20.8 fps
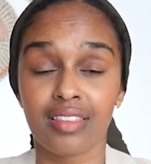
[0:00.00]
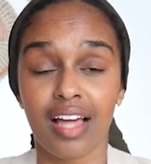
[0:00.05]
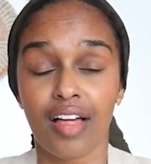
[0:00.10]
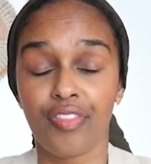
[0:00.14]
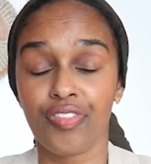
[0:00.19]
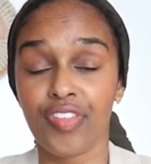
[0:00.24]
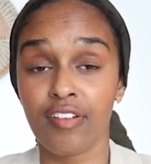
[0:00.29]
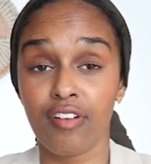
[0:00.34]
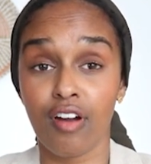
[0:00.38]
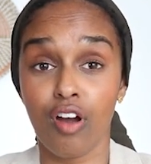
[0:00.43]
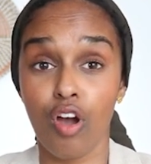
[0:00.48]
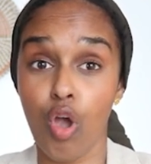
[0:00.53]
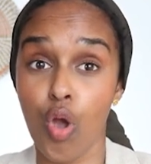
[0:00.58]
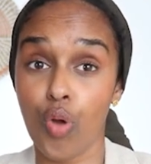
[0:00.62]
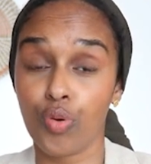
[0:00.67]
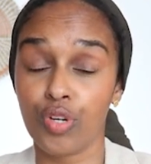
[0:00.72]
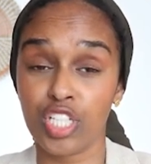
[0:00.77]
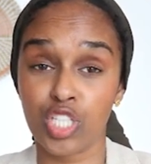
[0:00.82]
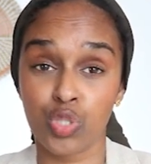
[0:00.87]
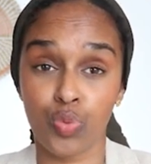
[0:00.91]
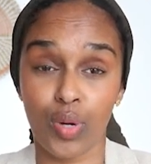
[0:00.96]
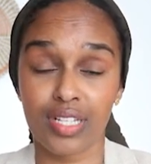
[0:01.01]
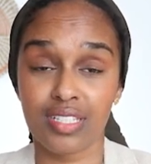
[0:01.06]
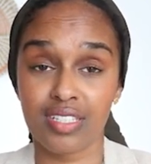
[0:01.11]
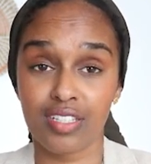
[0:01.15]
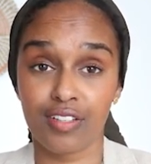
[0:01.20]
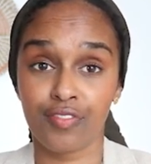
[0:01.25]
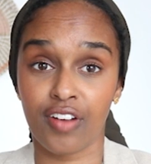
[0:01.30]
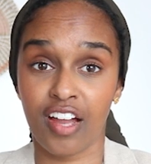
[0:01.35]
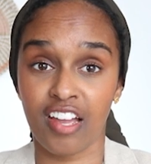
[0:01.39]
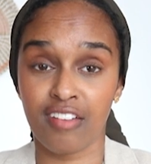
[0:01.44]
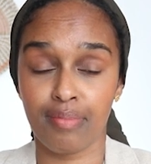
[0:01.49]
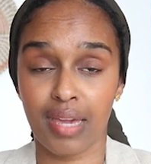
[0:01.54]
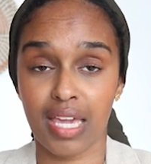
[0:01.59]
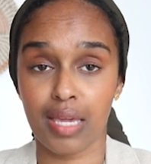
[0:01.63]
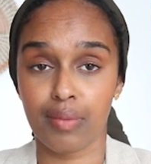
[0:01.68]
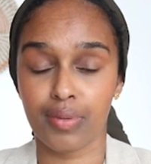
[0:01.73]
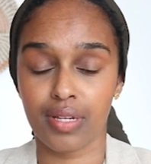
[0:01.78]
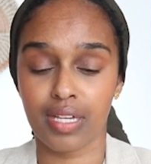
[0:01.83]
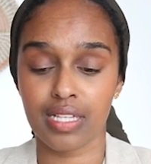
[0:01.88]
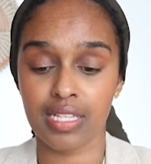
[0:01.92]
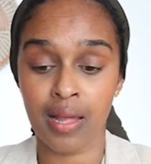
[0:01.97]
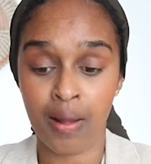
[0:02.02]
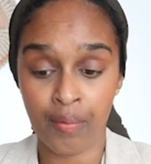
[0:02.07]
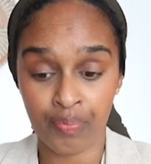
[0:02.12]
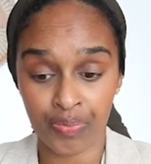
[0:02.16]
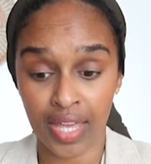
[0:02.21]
that there are only 25 papers.